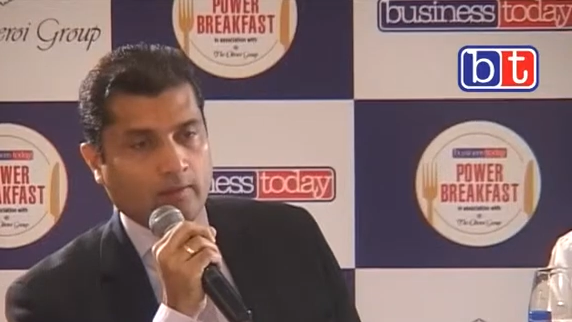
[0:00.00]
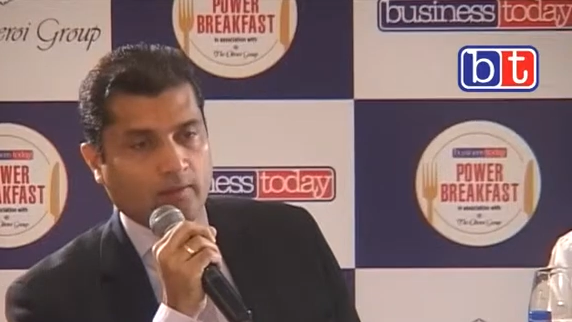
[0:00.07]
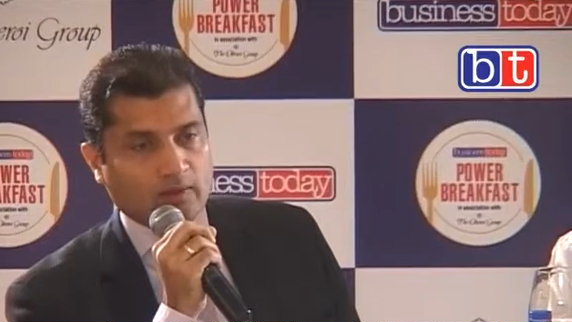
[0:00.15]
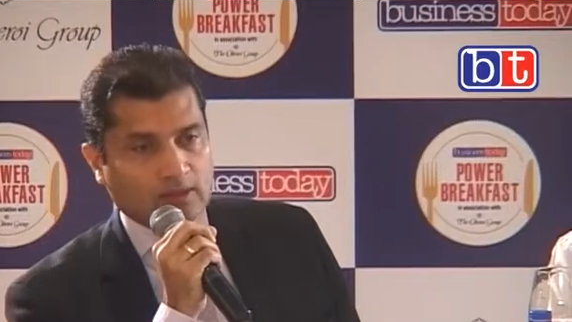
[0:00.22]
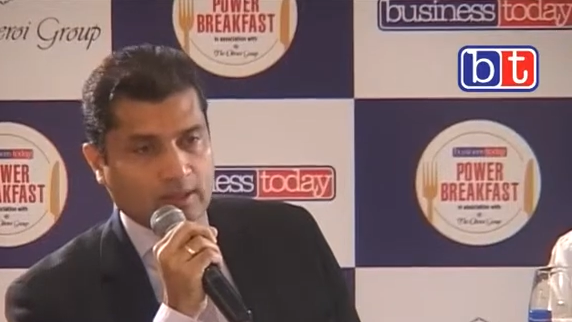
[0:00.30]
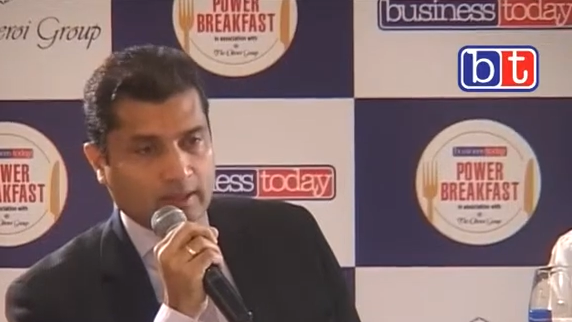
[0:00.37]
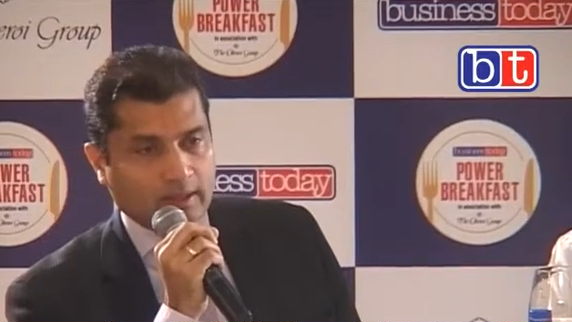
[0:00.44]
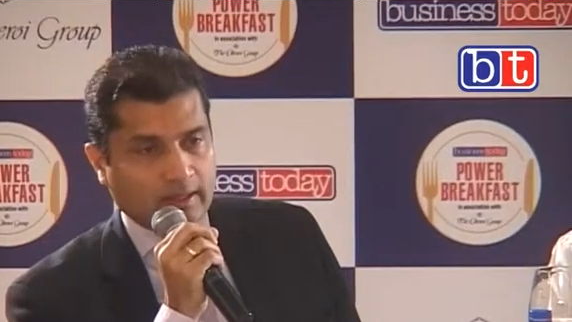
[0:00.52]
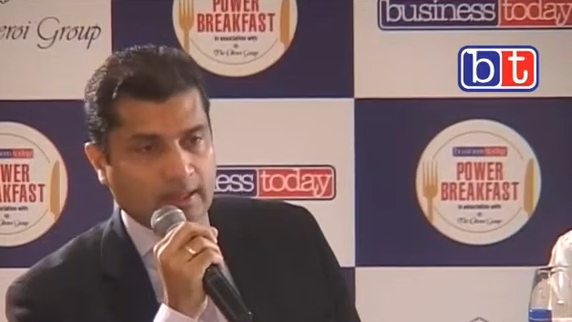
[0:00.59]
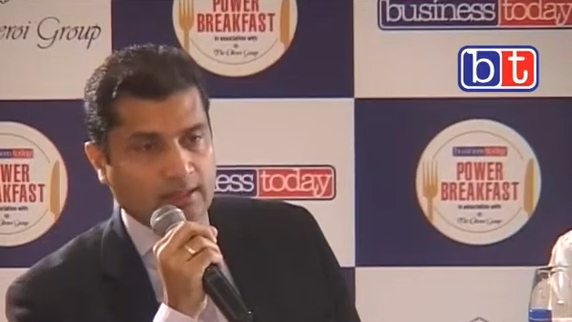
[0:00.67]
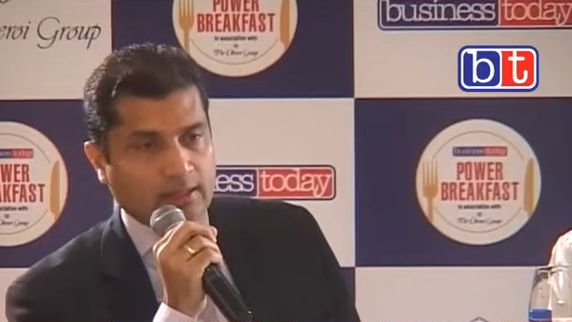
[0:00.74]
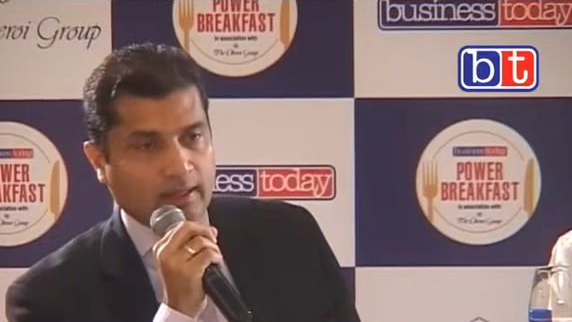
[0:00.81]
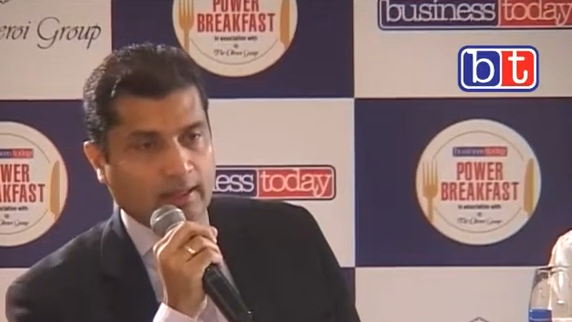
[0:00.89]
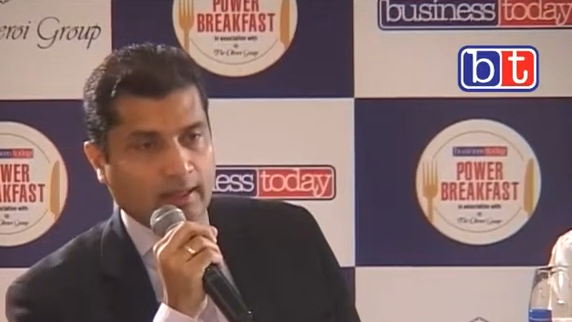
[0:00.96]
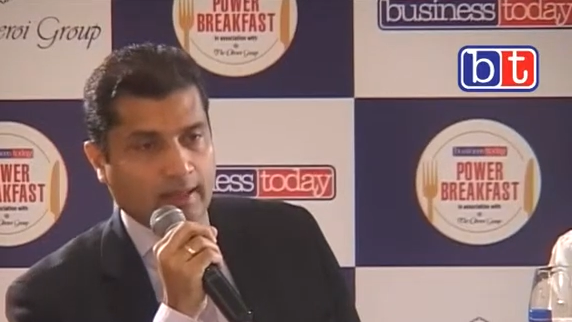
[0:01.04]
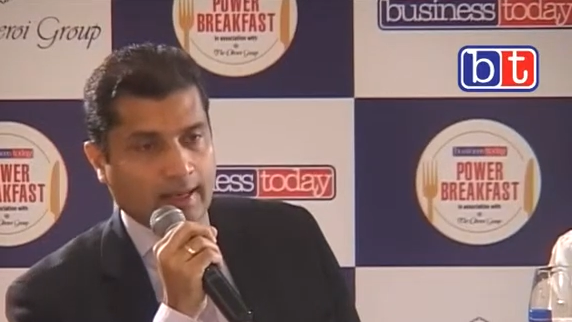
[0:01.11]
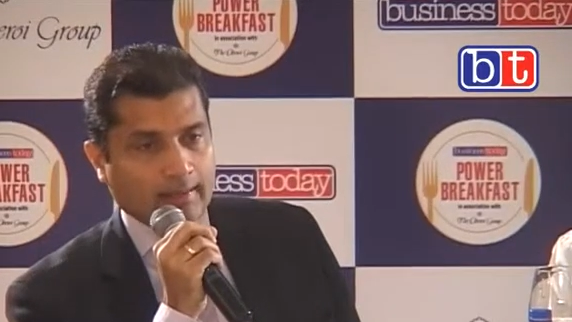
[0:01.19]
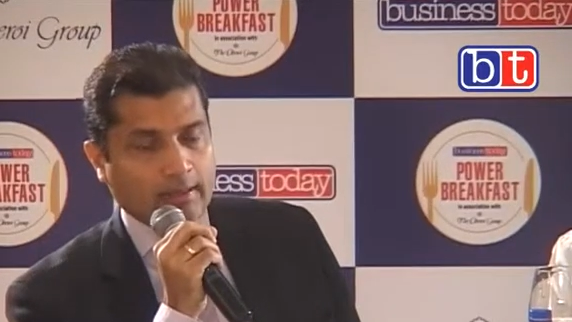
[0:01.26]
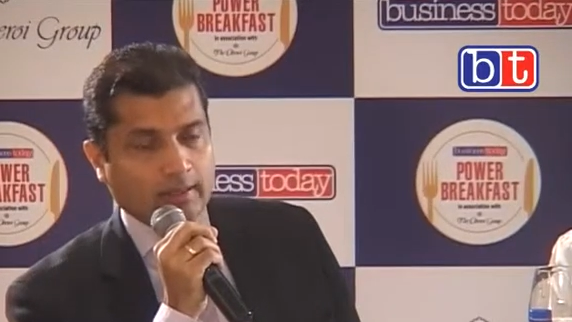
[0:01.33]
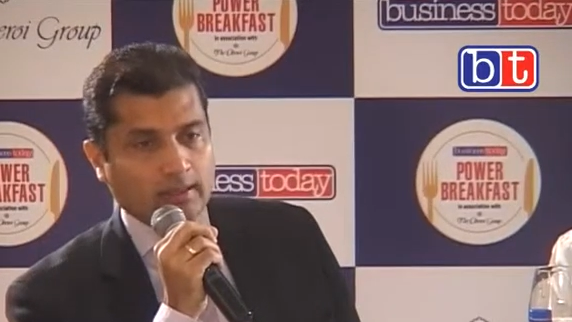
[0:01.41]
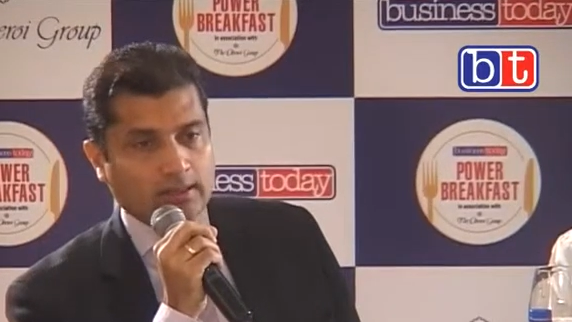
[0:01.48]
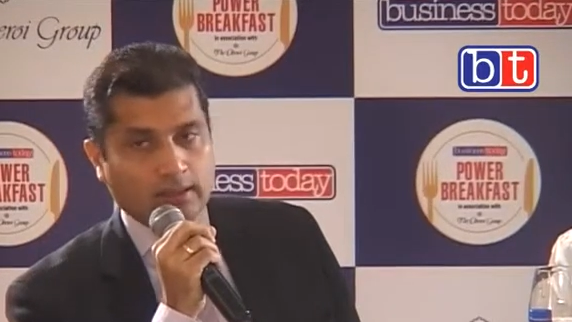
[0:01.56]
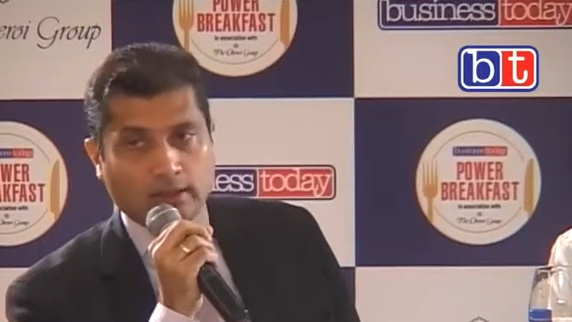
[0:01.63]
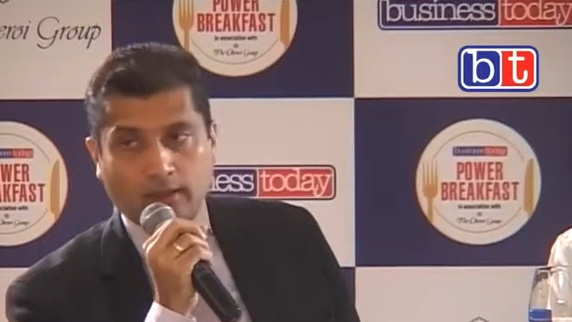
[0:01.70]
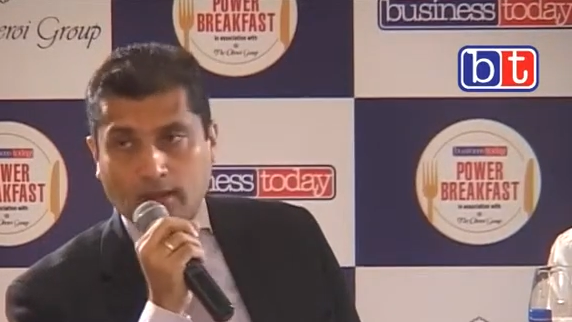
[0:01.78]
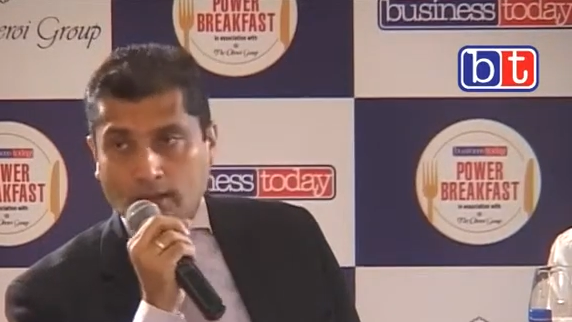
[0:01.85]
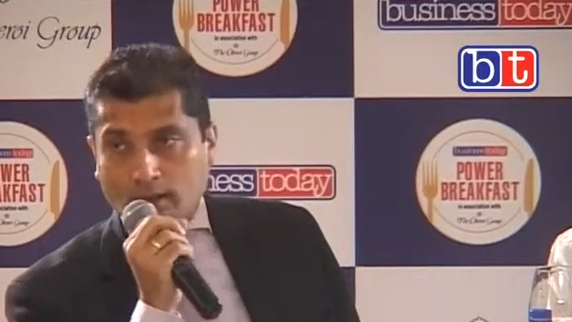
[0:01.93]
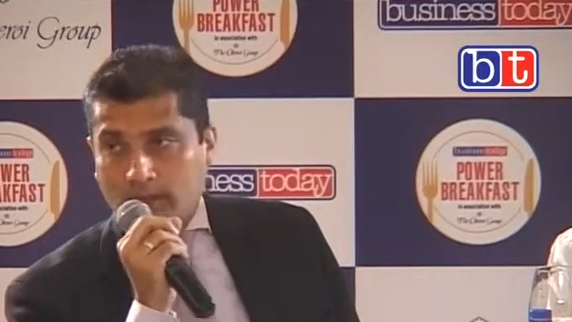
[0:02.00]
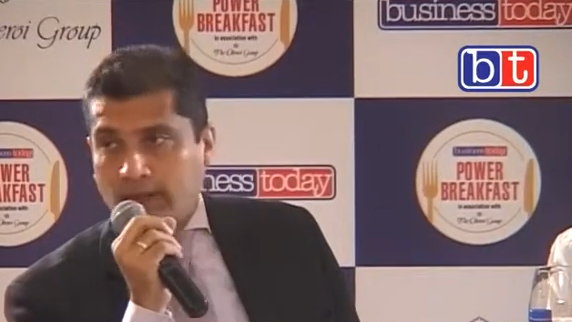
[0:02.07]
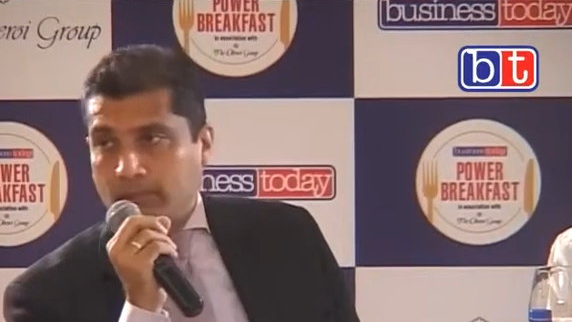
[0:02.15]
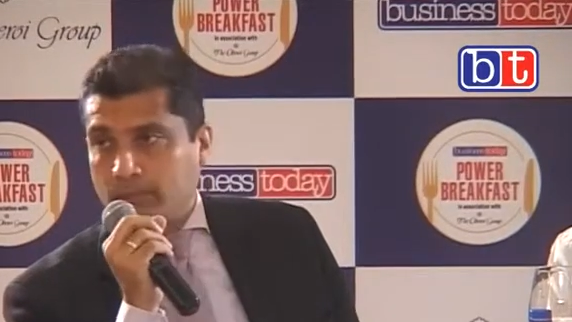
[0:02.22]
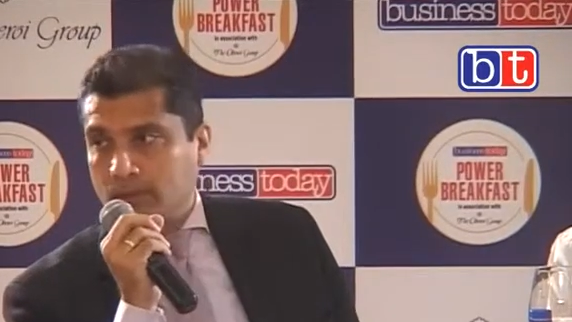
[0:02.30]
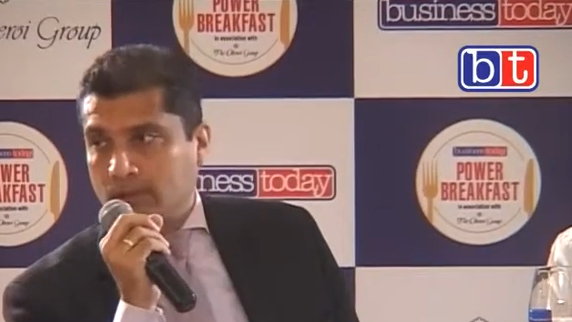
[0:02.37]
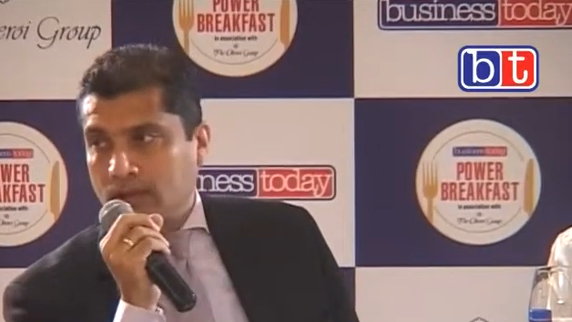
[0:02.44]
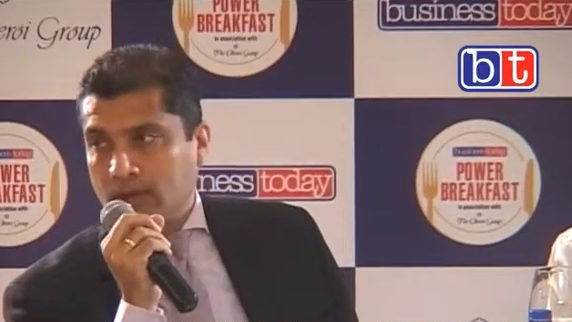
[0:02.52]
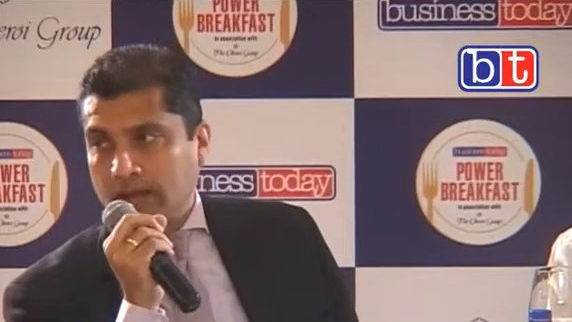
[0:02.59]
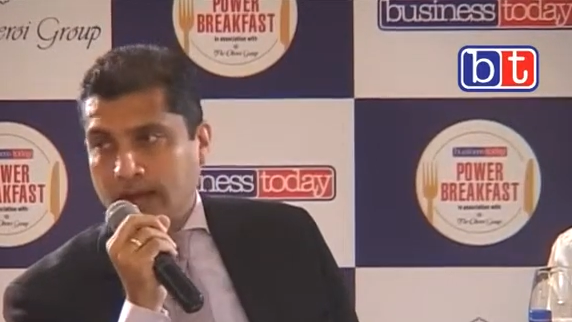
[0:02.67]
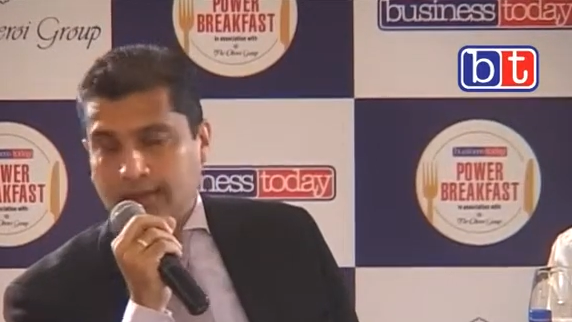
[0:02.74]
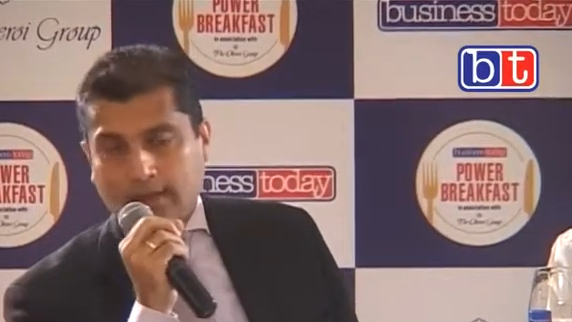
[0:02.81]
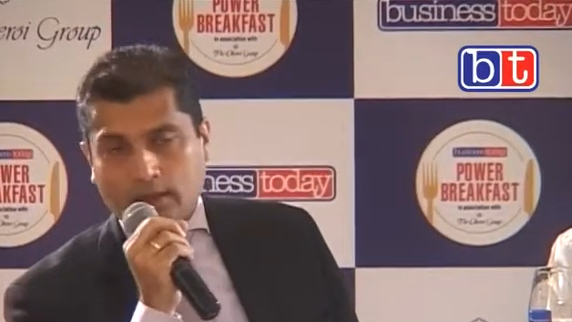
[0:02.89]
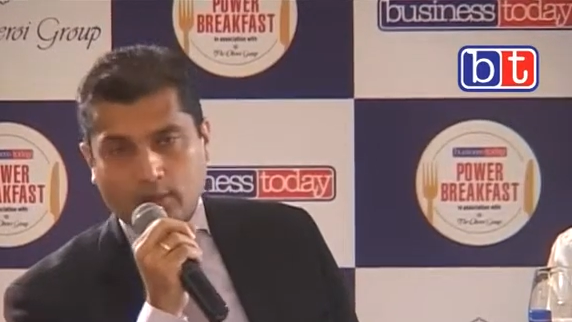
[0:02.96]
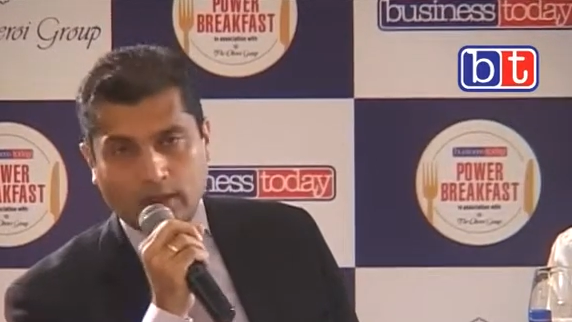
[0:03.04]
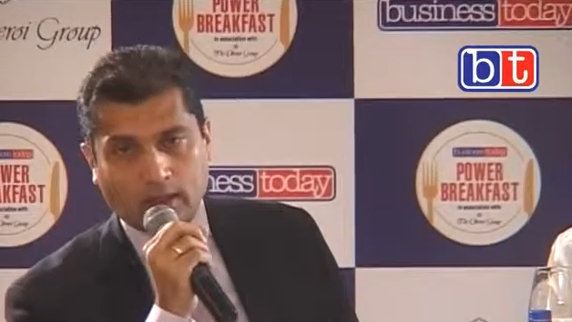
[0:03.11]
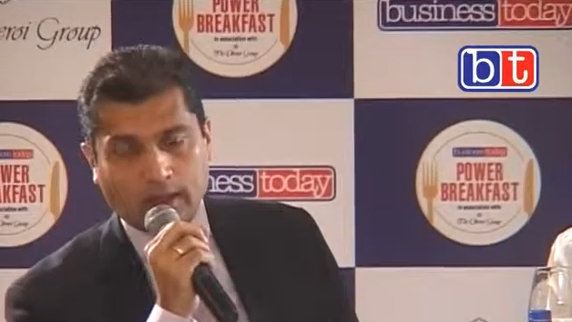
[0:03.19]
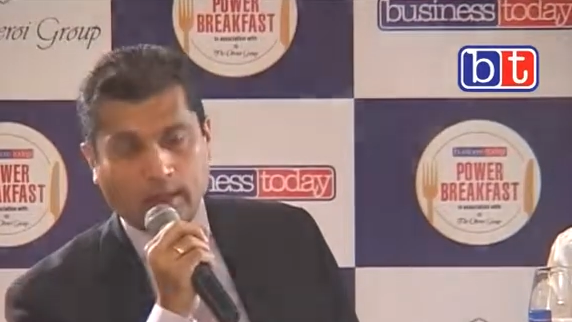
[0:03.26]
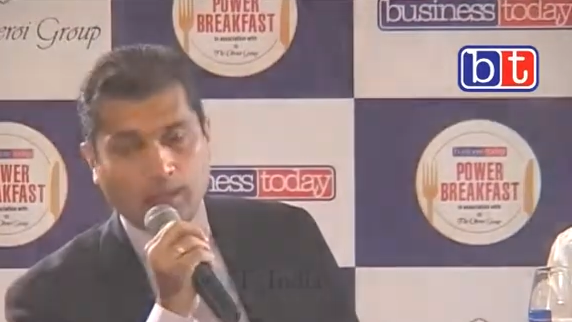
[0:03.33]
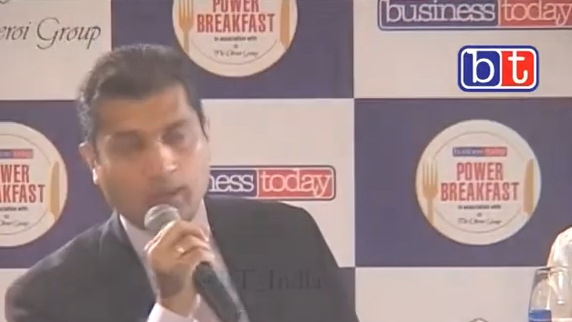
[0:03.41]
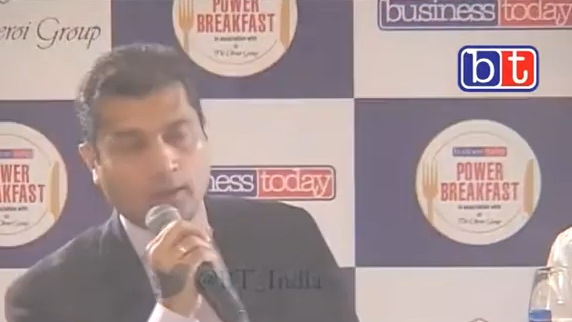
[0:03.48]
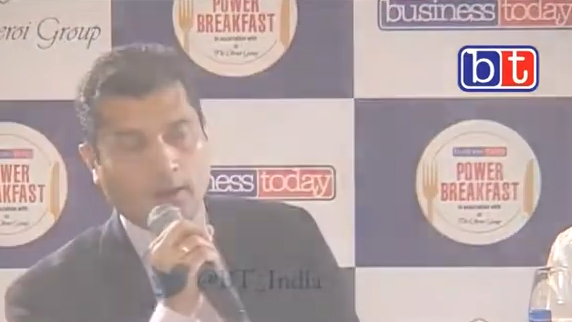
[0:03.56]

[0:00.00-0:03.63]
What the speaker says: facilities, I think Calcutta is geared up adequately.